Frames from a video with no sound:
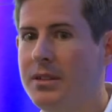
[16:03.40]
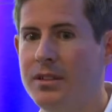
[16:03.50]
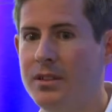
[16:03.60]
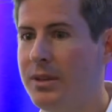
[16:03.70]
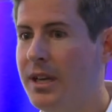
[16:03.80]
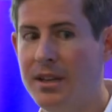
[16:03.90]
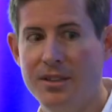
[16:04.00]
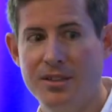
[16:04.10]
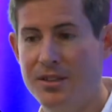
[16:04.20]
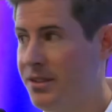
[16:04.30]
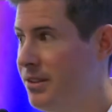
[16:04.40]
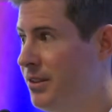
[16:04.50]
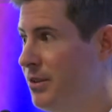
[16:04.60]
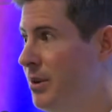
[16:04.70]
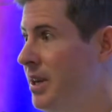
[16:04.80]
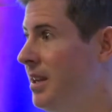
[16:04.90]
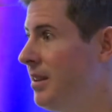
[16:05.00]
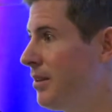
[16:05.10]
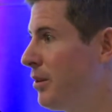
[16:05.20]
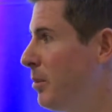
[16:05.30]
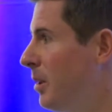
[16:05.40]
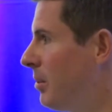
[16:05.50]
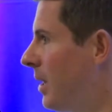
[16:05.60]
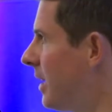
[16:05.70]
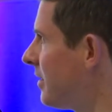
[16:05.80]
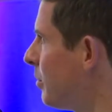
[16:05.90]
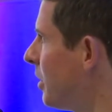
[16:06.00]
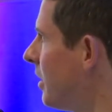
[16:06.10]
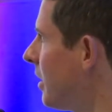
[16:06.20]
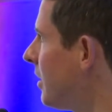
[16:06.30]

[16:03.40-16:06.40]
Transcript: So again, three people hands up in there.